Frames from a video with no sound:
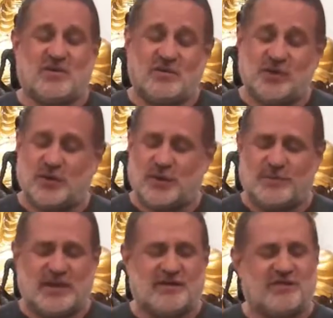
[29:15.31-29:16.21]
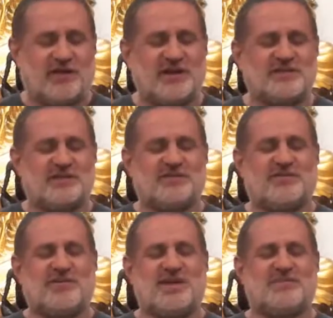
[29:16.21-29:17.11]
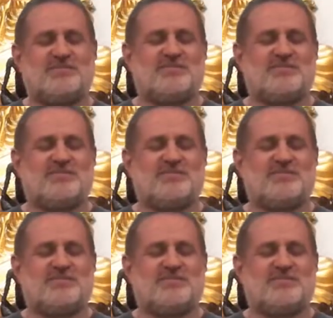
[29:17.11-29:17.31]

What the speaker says: or you repeat phrases for them.